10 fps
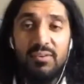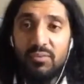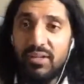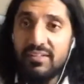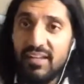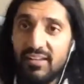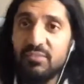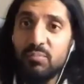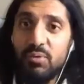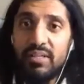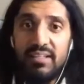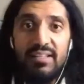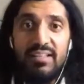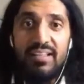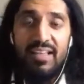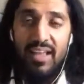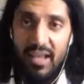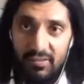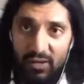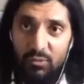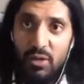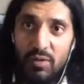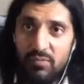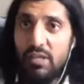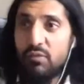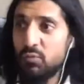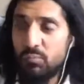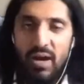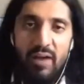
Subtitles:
right? That's the point. And now you have, then if you